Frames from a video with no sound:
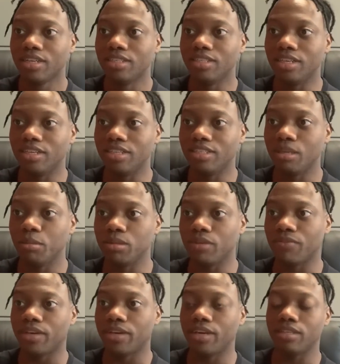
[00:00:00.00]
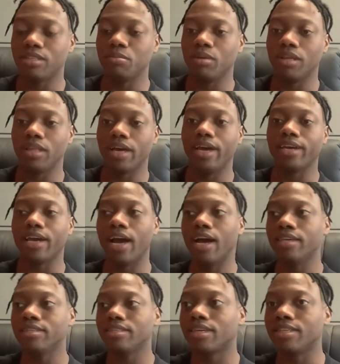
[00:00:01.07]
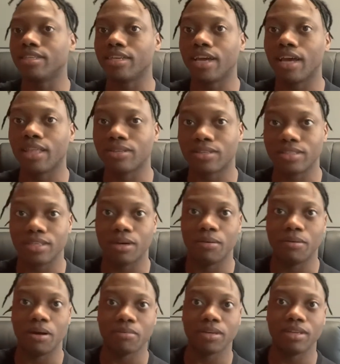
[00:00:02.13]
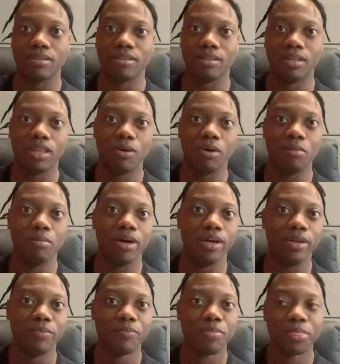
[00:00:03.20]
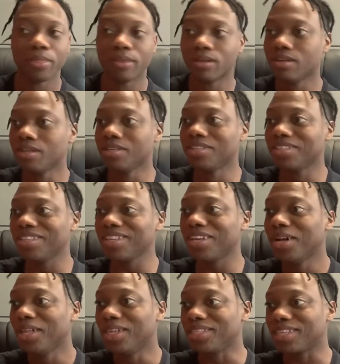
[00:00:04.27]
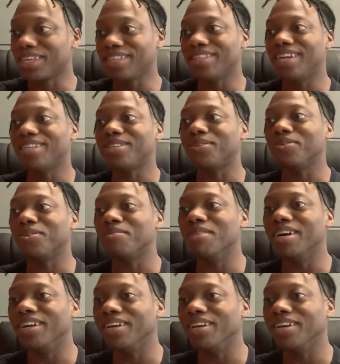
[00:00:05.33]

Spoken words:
Simmons of Kiss being like, hey guys, let's get together because I'm getting a little low on money. Let's get that tour money.